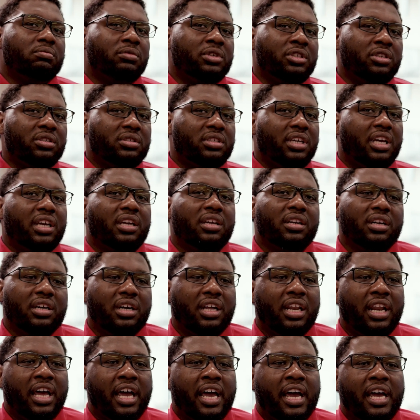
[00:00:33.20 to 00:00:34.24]
When you're taking a
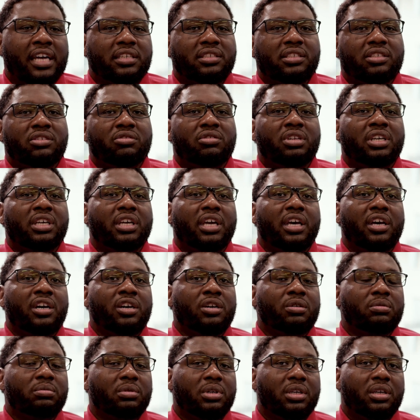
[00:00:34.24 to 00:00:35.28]
class and you need
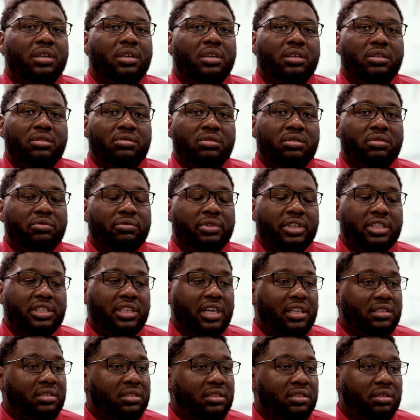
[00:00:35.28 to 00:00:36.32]
help, you can reach
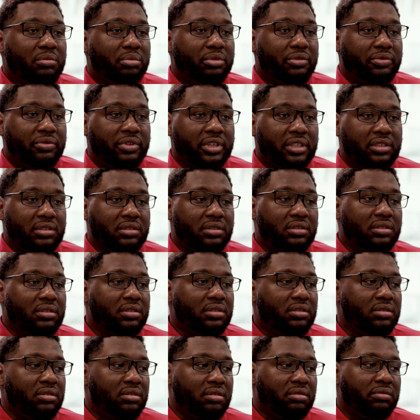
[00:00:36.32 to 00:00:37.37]
out to your professors.
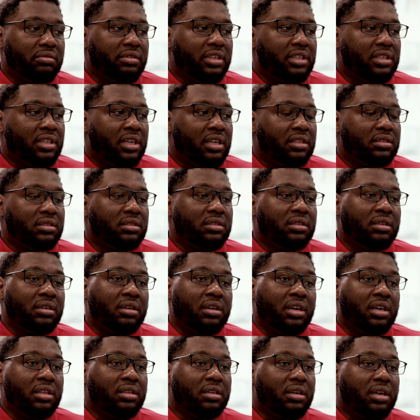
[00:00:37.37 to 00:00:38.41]
You can reach out to
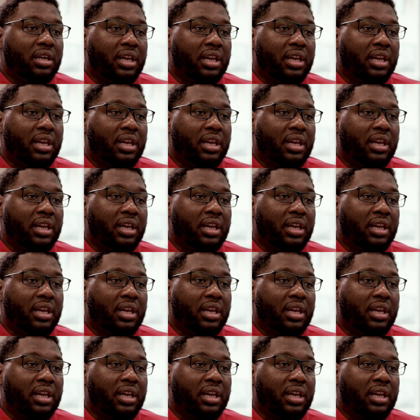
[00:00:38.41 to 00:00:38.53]
your other